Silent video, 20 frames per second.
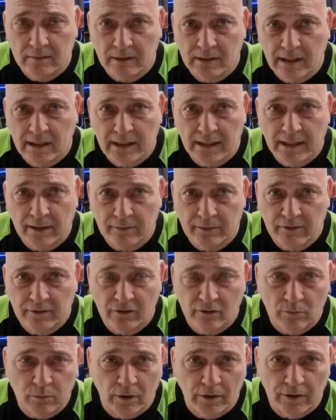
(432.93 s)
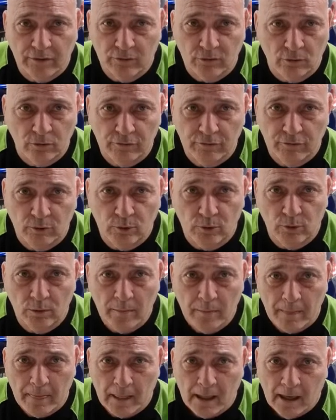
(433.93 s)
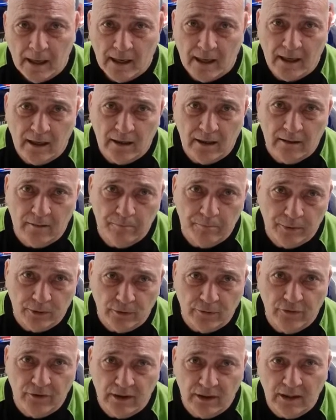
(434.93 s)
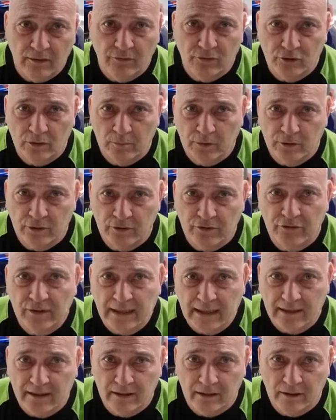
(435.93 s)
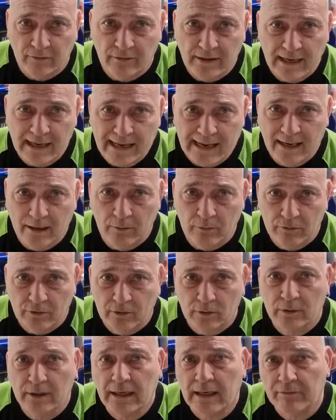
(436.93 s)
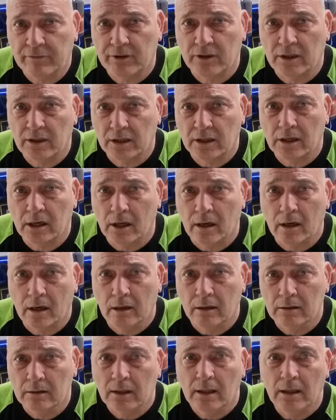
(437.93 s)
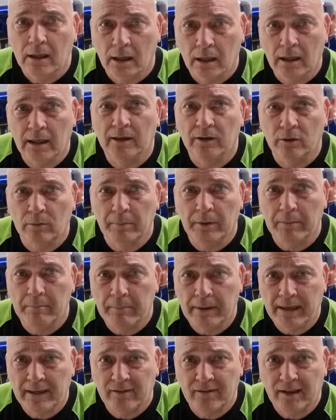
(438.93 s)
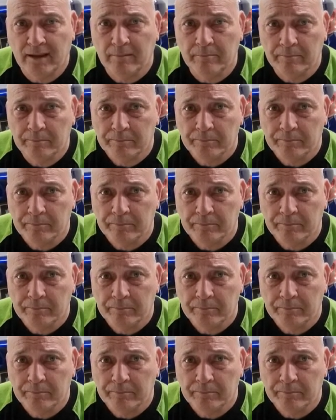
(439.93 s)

You know, this is what it's all for. And plus it gives some understanding of how to look after your car a little bit better.